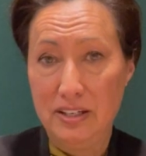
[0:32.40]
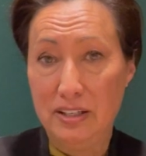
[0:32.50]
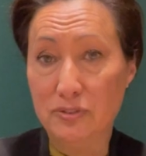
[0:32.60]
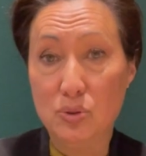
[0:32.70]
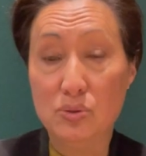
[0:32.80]

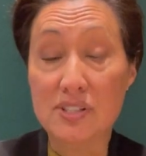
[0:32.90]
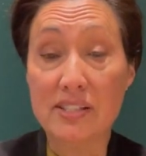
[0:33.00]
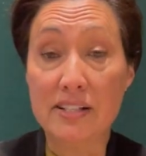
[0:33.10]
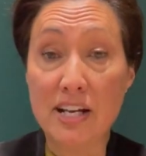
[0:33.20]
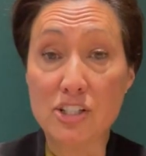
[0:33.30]
Of course,
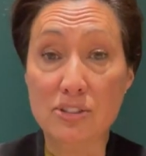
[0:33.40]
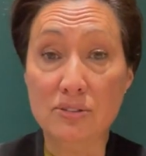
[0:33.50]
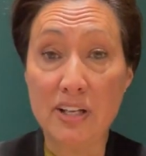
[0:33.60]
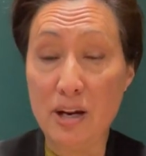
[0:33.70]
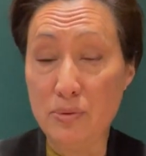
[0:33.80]
the
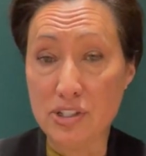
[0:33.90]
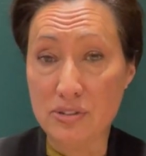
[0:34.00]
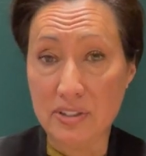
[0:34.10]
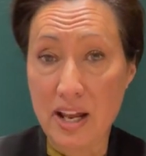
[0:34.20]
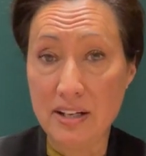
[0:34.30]
National
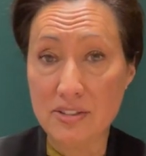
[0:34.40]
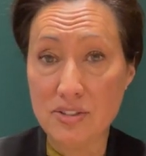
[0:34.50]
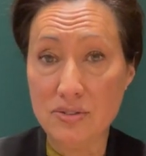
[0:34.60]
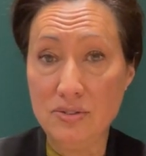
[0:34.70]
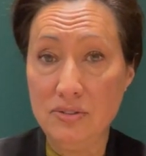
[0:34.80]
Aboriginal
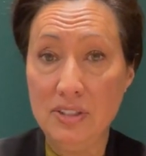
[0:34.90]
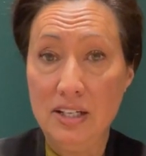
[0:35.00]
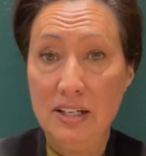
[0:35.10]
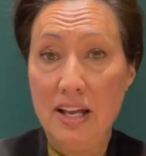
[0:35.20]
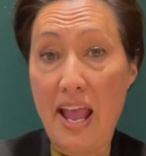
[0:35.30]
Council
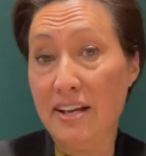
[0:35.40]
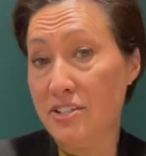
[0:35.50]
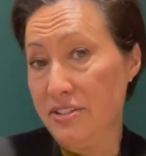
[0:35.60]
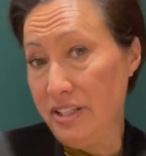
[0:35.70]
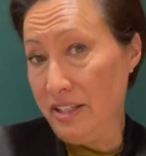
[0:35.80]

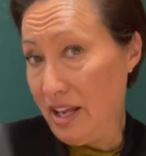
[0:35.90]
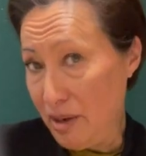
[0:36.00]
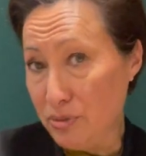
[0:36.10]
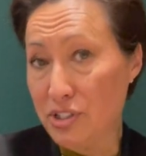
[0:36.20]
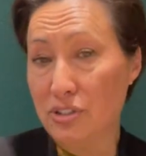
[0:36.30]
and the
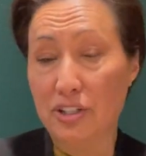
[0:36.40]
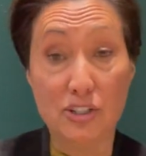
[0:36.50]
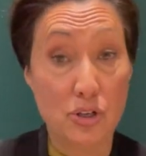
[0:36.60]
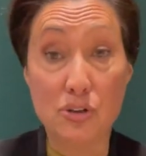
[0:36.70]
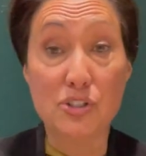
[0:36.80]
Aboriginal
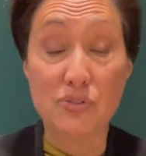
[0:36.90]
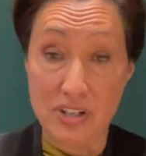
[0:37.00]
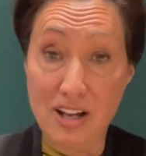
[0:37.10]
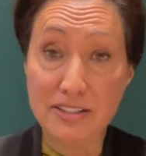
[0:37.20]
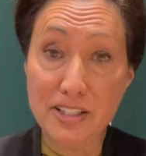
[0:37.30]
and Torres
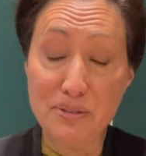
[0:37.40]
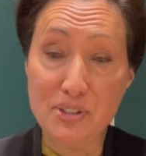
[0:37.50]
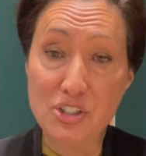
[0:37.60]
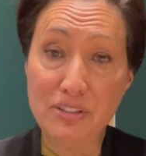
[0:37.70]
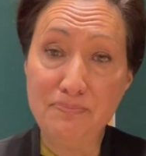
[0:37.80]
Strait Islander
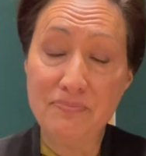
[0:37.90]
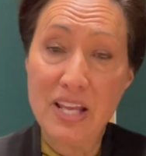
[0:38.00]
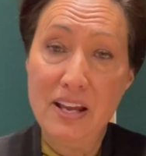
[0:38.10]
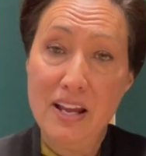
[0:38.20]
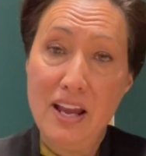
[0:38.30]
Commission
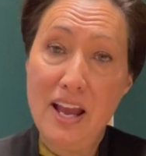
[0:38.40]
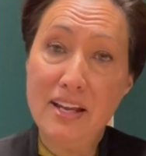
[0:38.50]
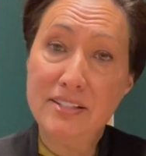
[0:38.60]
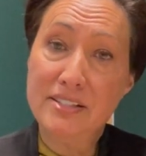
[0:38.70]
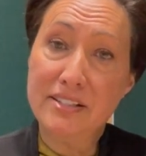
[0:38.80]

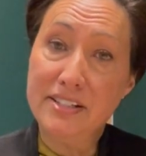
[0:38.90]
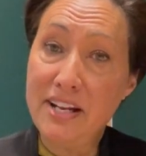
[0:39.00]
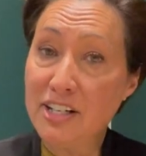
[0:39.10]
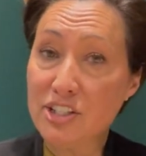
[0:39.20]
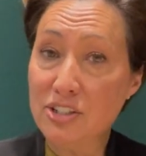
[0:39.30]
and the
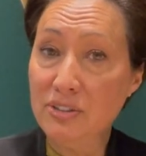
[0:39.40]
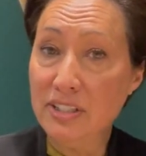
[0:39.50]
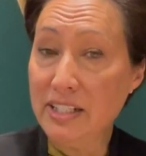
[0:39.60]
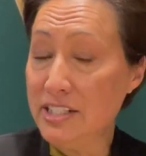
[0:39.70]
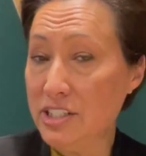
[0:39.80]

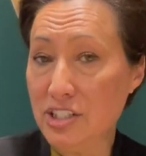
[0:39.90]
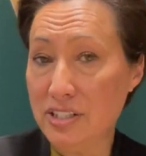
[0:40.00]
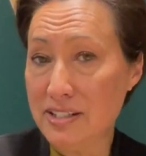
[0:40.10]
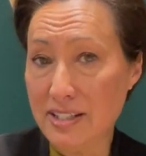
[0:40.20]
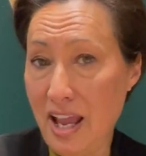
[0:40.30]
National
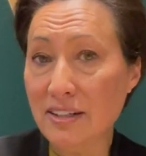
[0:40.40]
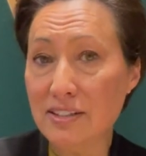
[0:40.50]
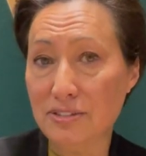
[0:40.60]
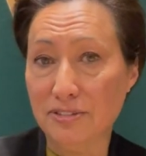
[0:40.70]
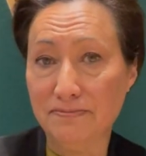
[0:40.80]
Indigenous
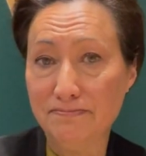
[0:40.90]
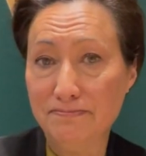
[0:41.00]
Council.